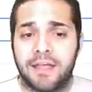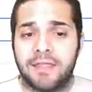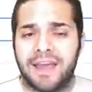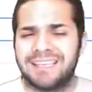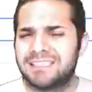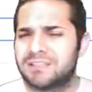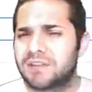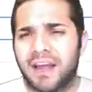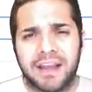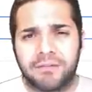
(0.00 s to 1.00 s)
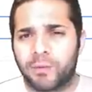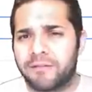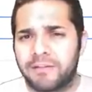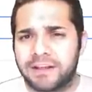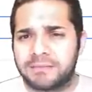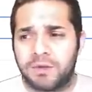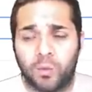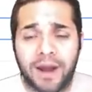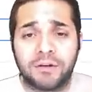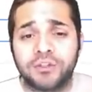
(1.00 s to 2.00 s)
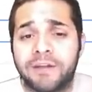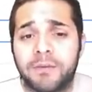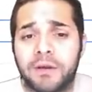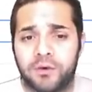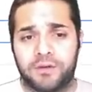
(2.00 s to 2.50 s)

That's kind of a red flag to me. Why don't you have them on